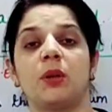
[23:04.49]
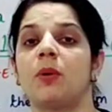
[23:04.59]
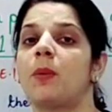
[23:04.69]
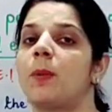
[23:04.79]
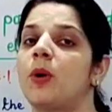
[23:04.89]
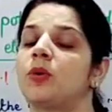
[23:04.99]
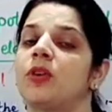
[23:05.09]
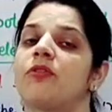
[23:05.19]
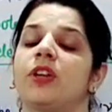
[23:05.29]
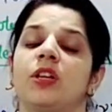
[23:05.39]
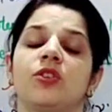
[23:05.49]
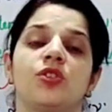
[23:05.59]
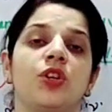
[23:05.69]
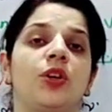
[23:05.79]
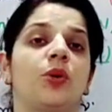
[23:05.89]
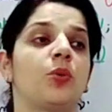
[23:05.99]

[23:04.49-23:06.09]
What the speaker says: minimum amount of energy